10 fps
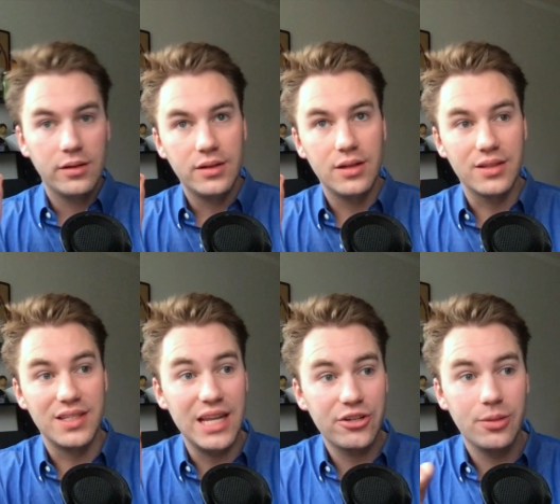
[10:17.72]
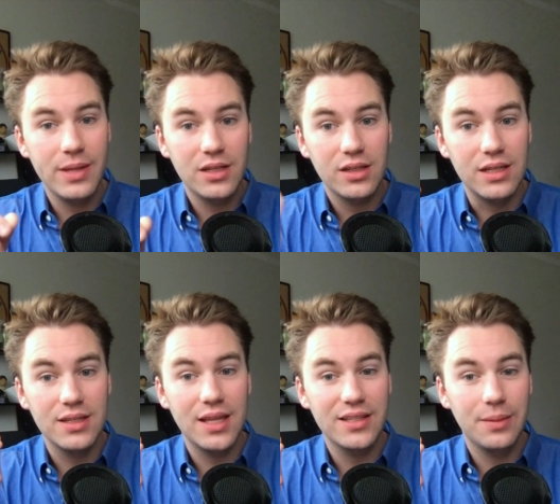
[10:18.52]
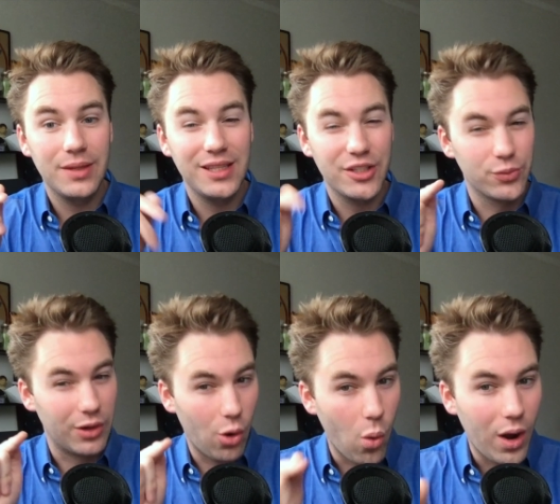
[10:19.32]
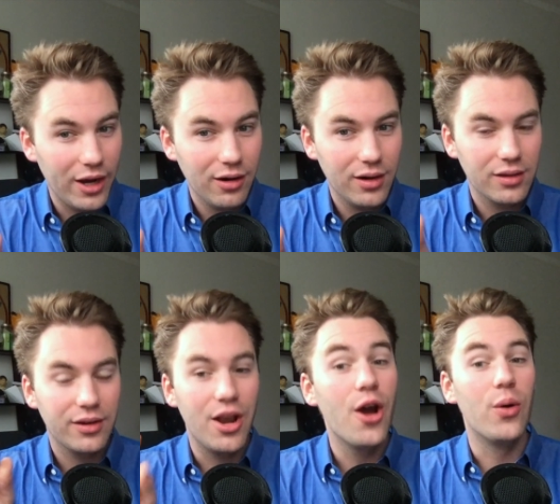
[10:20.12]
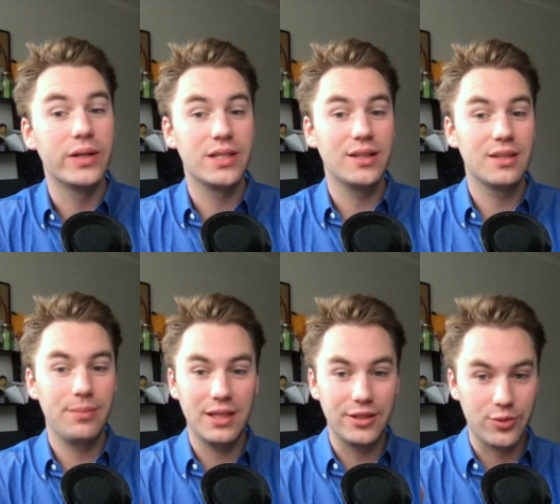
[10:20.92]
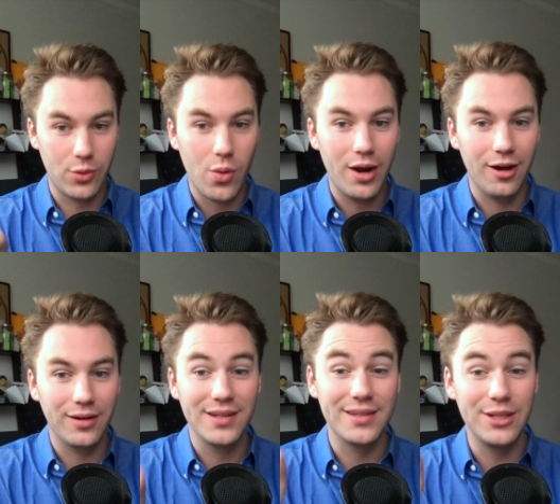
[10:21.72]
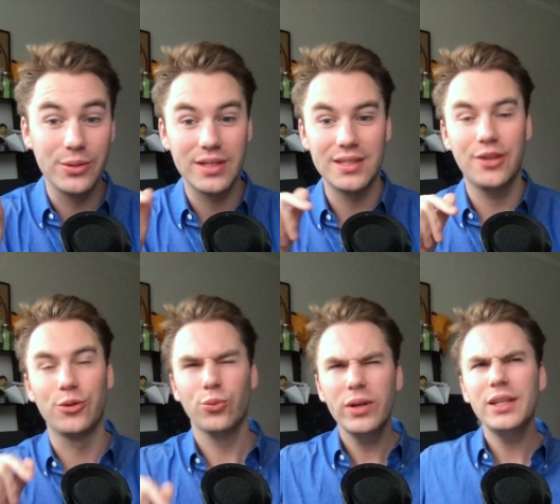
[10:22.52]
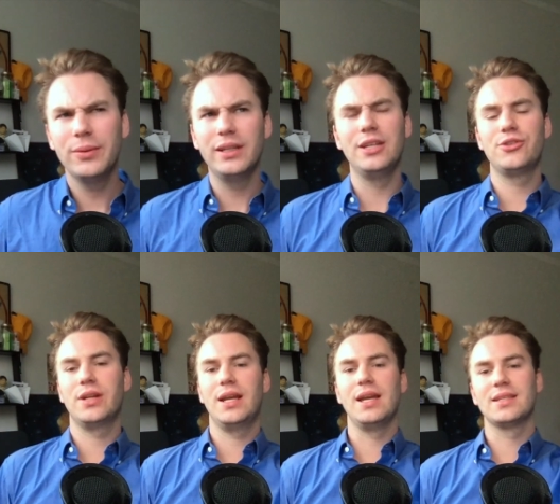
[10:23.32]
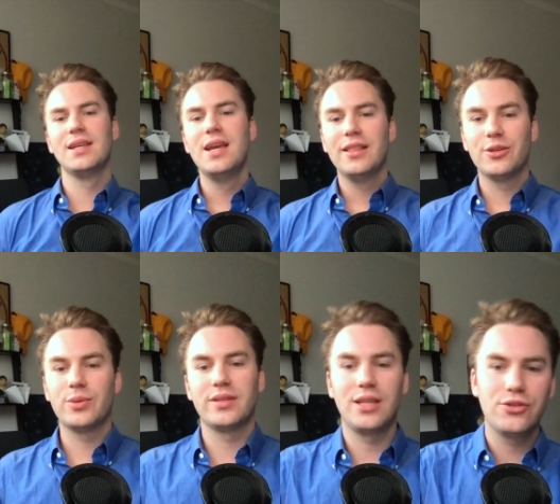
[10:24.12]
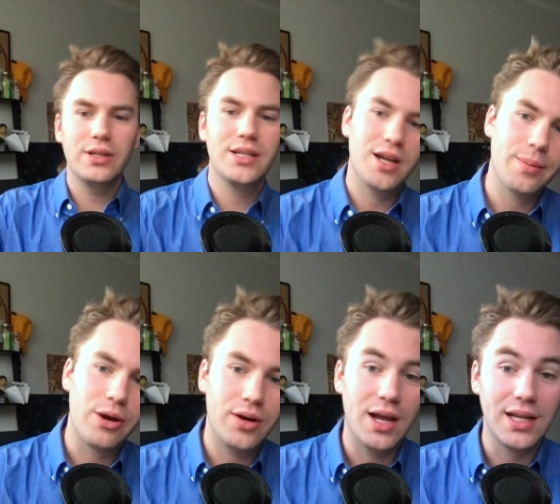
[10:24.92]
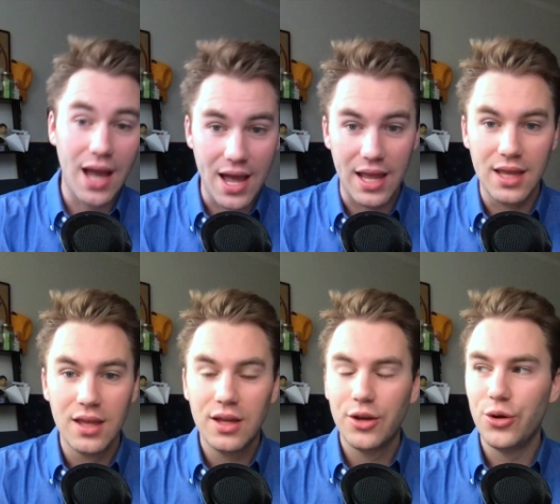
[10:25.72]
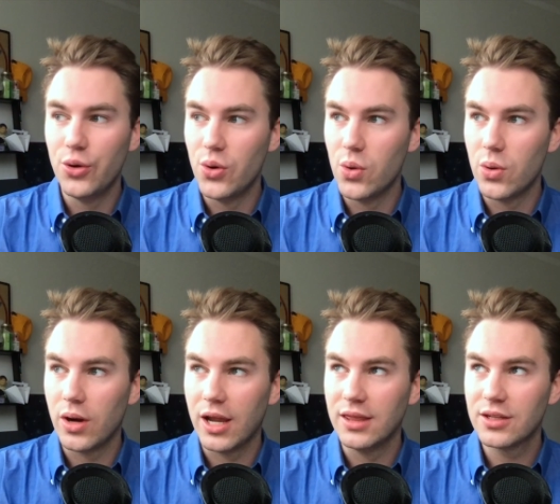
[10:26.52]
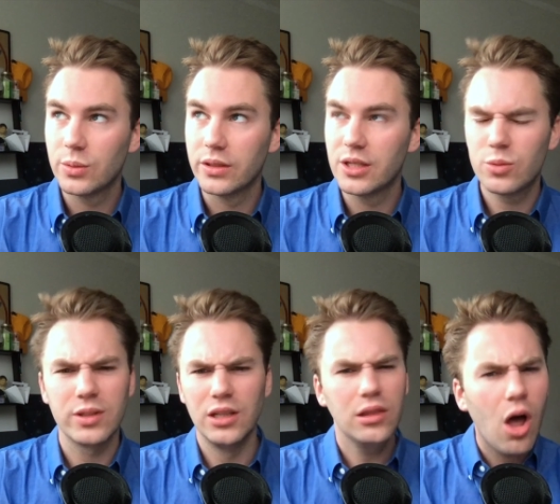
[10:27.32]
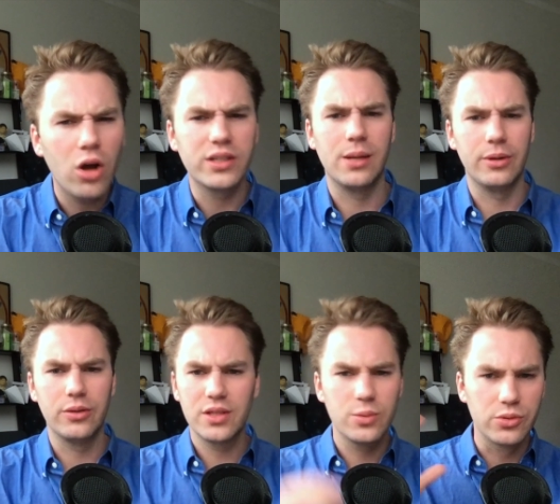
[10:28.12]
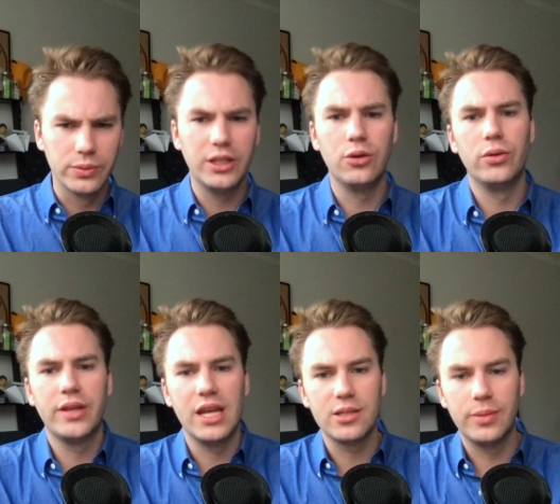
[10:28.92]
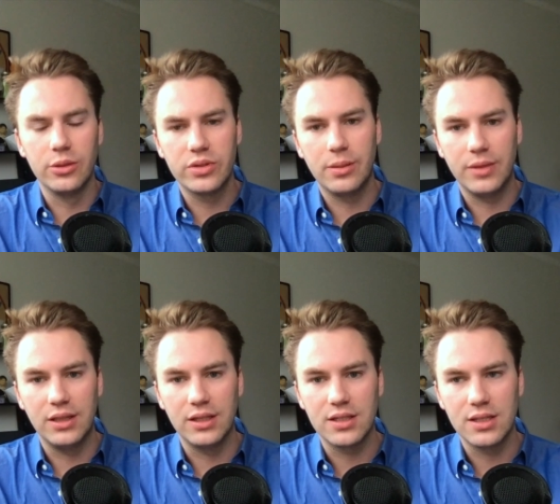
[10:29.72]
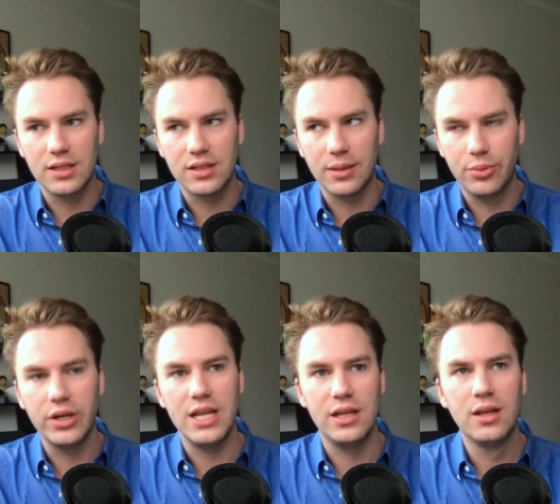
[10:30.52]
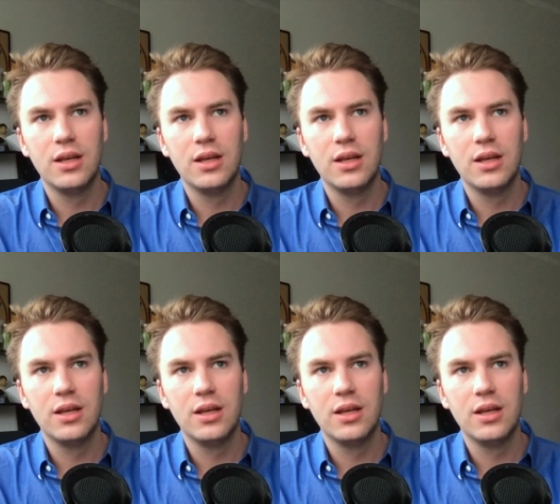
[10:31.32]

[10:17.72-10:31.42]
is that something that's required? No, it's not something that's required, because there's this other really, really interesting case. This was essentially talking about a guy who, and this was a long time ago. This was a really old case, but it was something that's like pretty